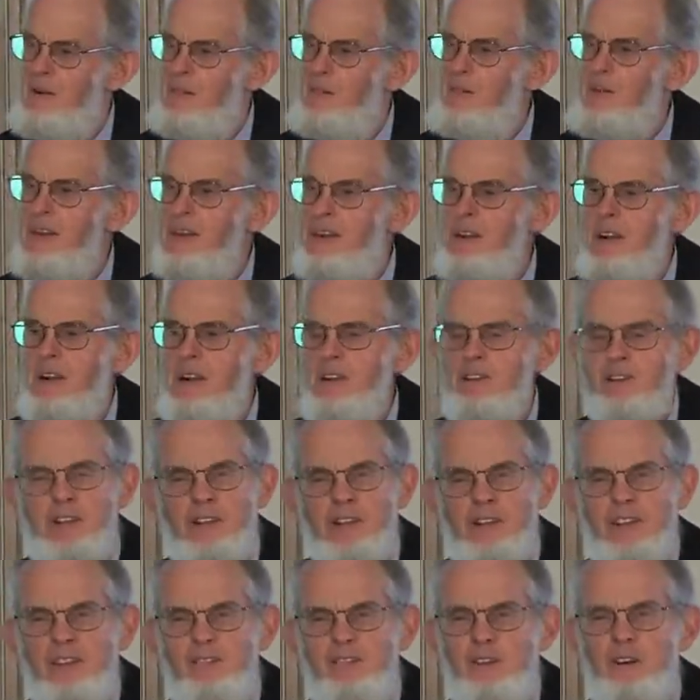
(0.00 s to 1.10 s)
been
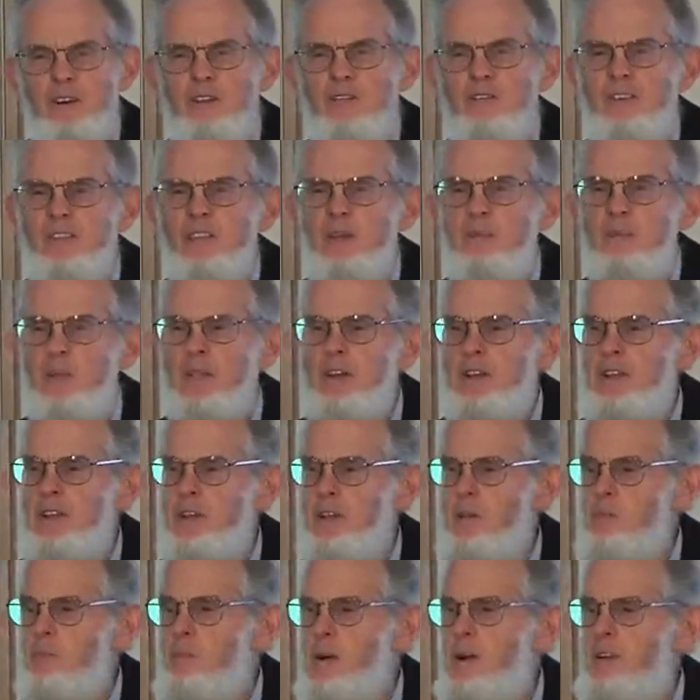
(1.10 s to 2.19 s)
closely involved in the
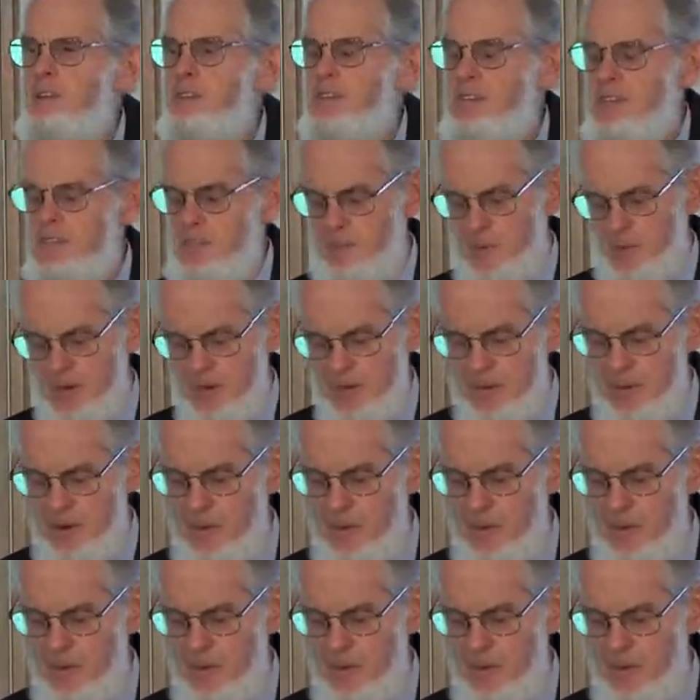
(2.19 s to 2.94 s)
political process, but I'm